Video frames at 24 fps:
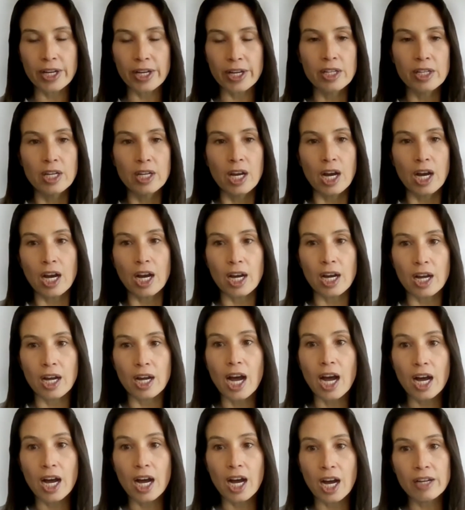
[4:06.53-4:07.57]

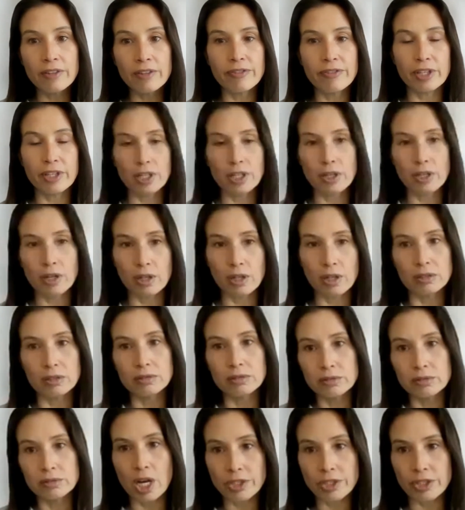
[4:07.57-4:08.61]
a vehicle, not
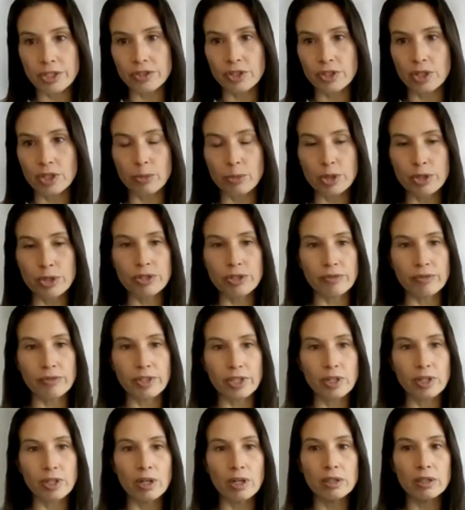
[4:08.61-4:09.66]
just commercial
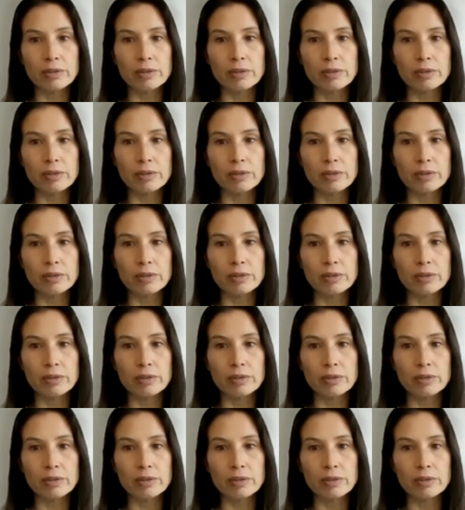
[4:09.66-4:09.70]
vehicle,